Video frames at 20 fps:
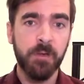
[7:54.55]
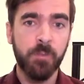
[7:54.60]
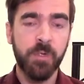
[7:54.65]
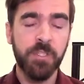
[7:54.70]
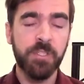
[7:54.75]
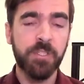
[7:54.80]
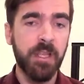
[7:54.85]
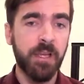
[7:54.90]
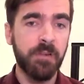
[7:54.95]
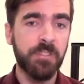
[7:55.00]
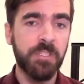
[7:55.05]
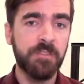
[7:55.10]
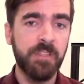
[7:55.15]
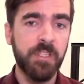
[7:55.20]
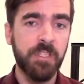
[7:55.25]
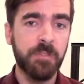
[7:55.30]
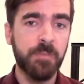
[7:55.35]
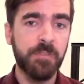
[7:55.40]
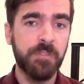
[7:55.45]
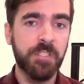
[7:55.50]
which allows
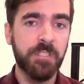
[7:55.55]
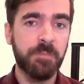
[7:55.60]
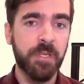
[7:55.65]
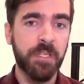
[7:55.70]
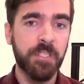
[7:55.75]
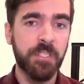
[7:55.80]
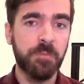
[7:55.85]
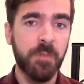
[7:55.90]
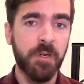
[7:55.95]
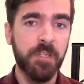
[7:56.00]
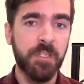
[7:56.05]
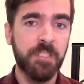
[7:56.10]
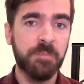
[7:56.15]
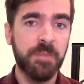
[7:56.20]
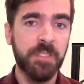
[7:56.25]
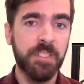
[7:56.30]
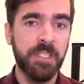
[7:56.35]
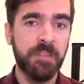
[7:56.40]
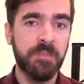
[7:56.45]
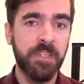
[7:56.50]
developers to benchmark
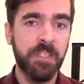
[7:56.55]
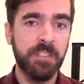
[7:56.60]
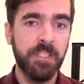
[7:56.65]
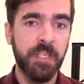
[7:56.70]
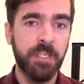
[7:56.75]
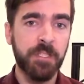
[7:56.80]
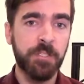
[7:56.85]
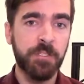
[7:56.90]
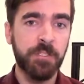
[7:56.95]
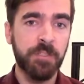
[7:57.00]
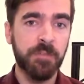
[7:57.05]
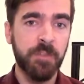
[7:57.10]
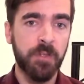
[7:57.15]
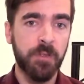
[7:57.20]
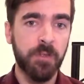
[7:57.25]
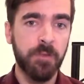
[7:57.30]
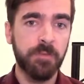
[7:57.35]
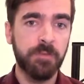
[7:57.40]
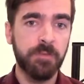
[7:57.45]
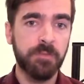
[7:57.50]
specific sections of
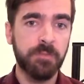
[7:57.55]
code,